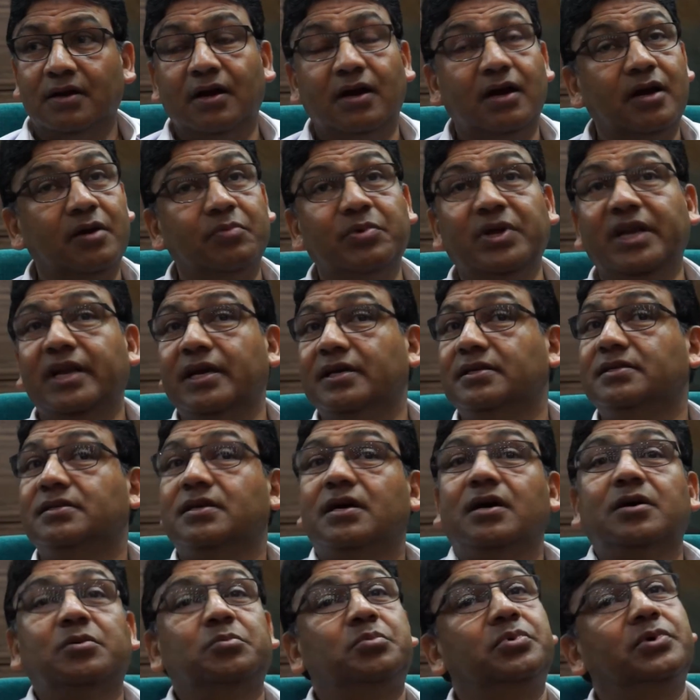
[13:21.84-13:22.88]
I'm an
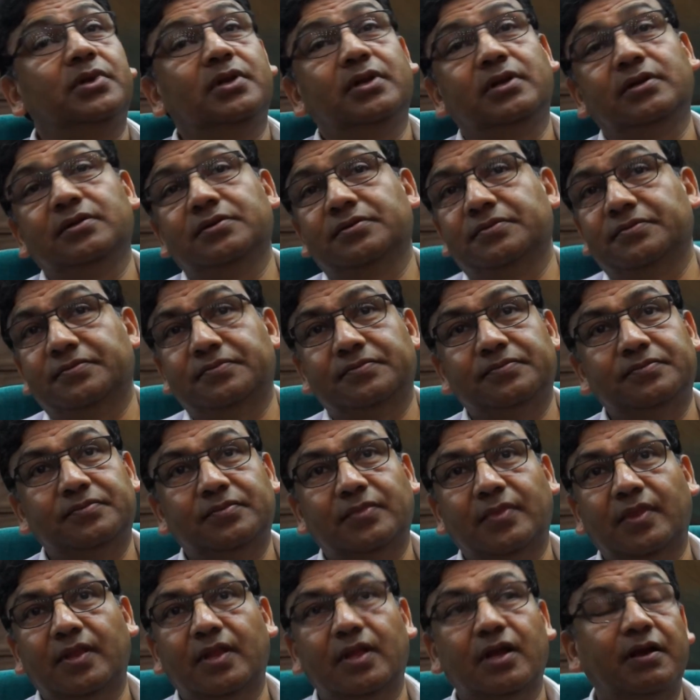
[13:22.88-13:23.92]
example.
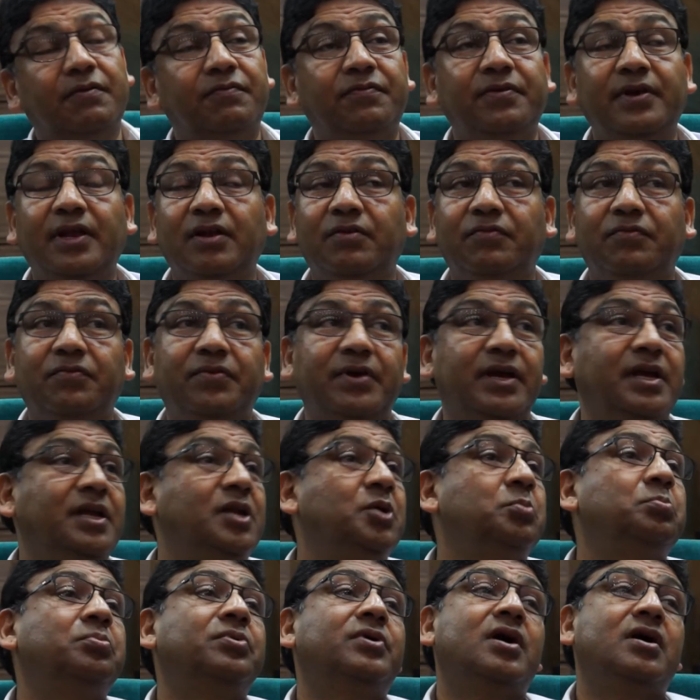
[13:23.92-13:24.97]
I feel very
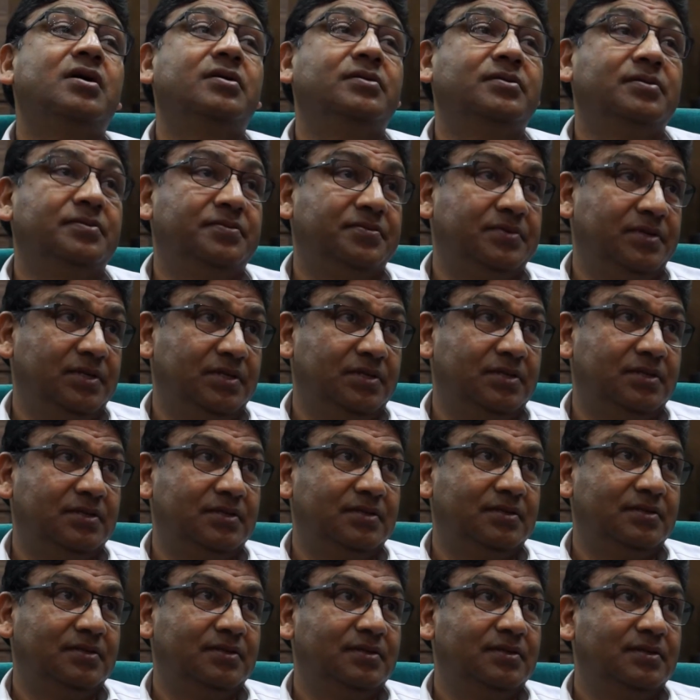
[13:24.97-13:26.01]
proud of it.
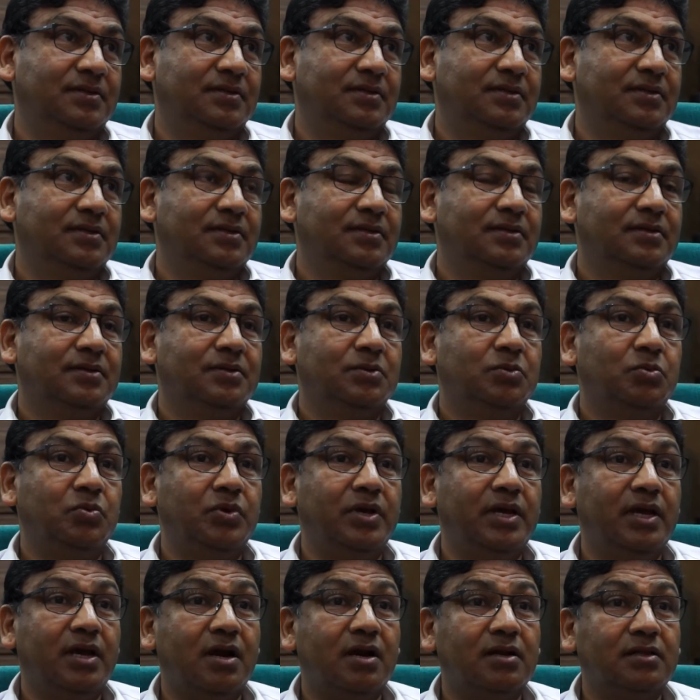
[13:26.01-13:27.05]

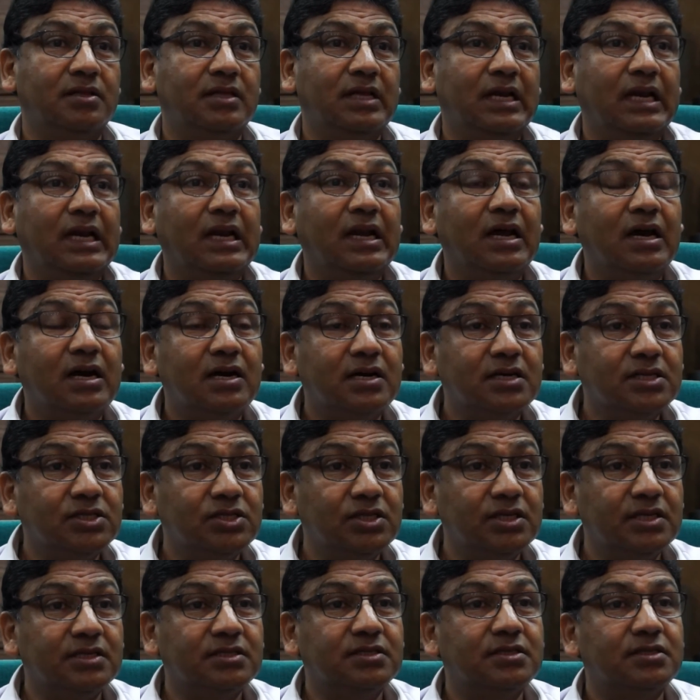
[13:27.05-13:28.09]
We are the
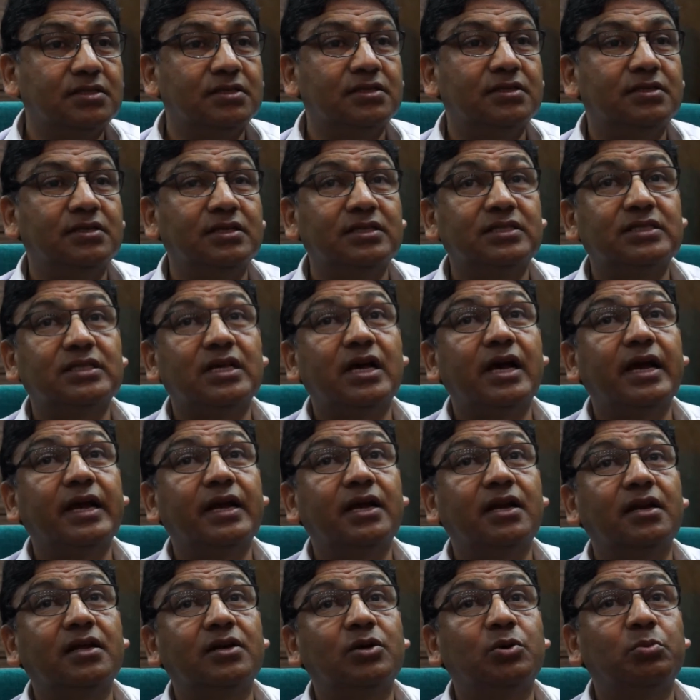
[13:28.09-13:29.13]
largest
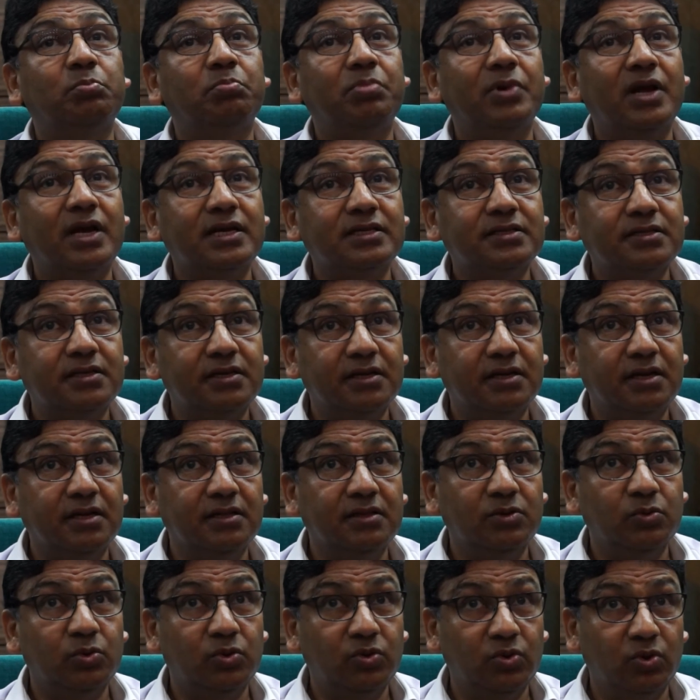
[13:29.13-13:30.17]
recycler of plastic in
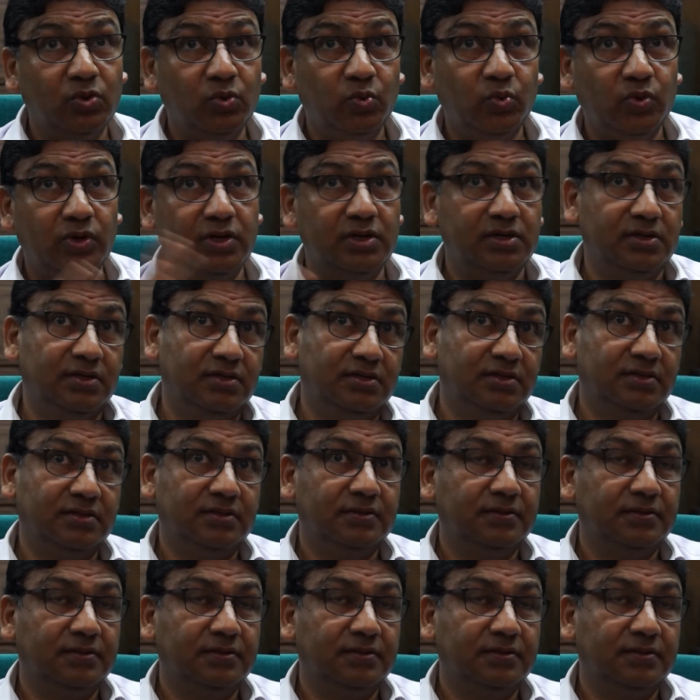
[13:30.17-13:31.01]
the whole world.